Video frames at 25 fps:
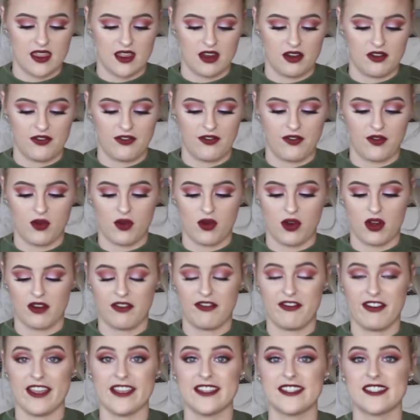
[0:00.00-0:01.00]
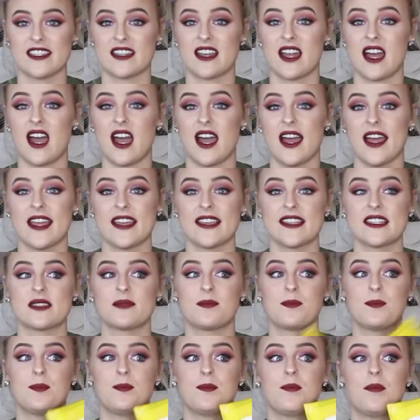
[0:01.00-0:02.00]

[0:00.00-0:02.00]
they're for face and eyes,